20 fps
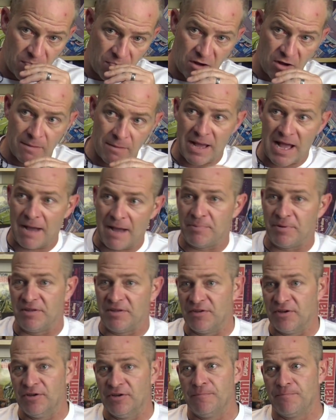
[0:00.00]
I'm happy
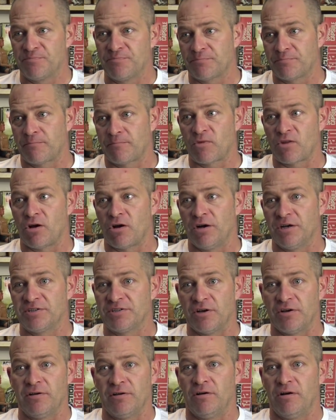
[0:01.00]
that
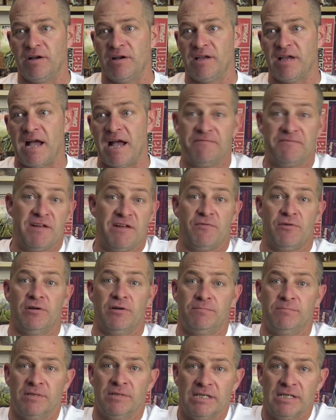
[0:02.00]
I've
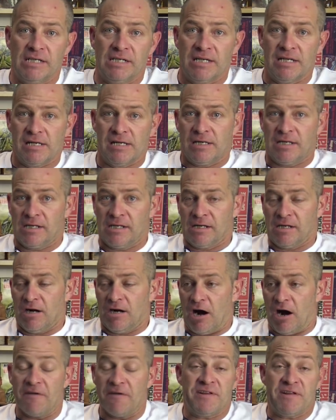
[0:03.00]
never
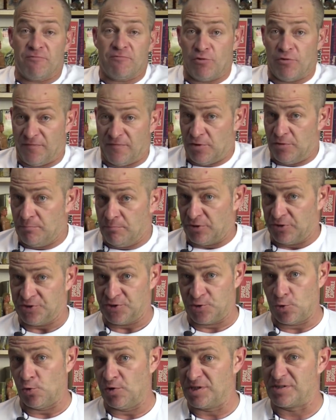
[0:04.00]
reviewed
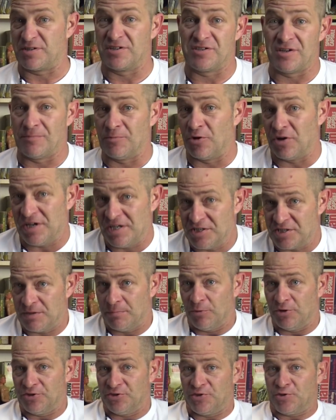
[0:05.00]
modern toys because I'm not
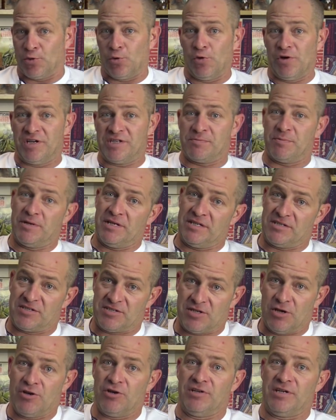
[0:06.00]
into modern toys, but it's
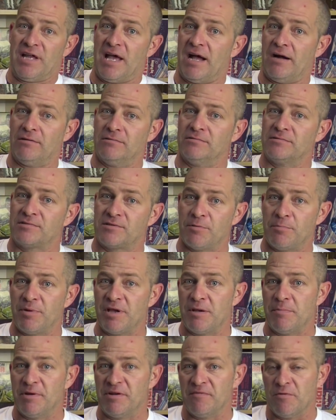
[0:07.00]
turned out to
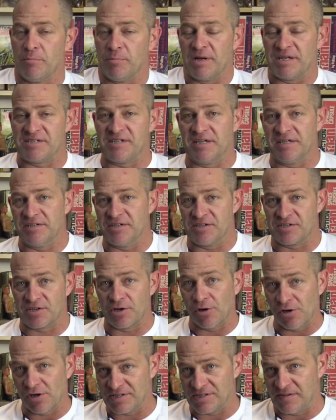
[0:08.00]
be a bit of a blessing in
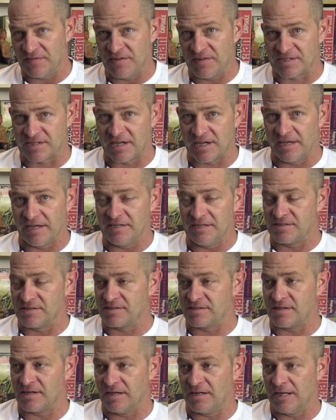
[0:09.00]
disguise in this
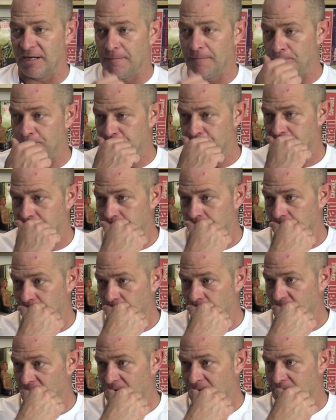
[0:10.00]
case.
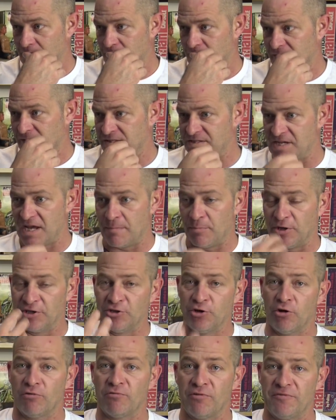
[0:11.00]
Because by
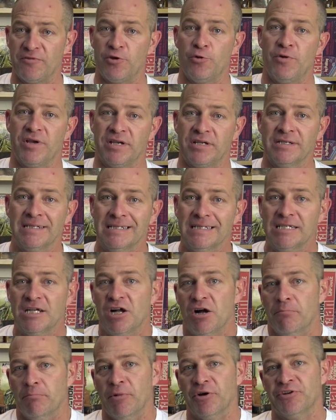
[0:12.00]
not reviewing
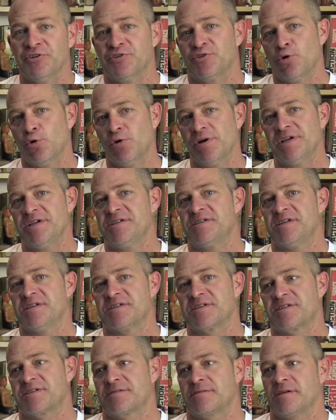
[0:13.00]
modern toys,
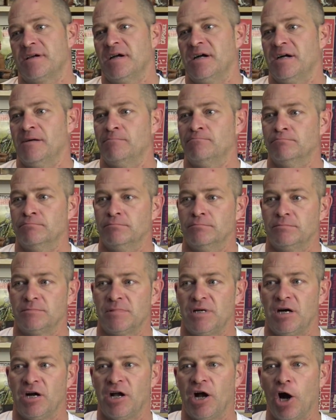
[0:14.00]
it's
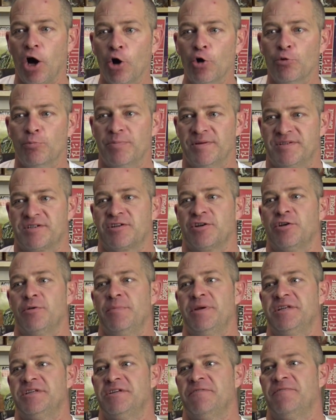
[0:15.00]
I hope it's going to
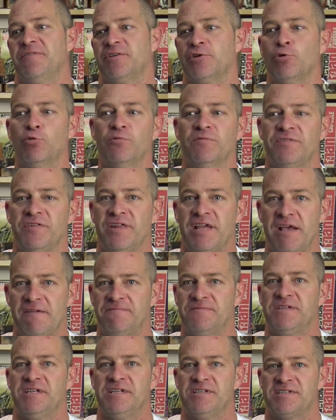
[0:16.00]
be difficult for the
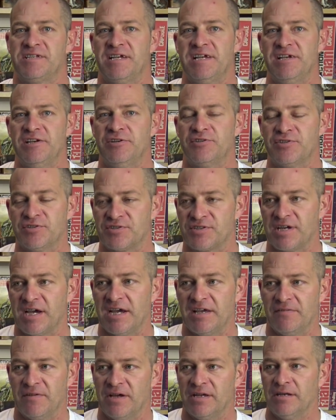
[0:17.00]
FTC to
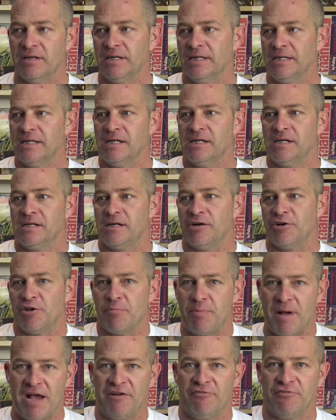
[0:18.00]
say that
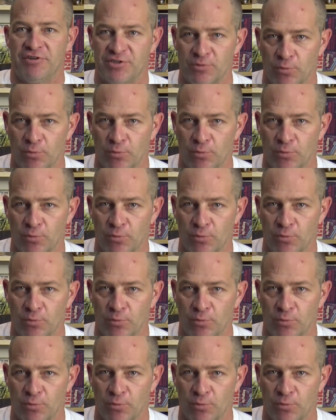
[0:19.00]
you're pandering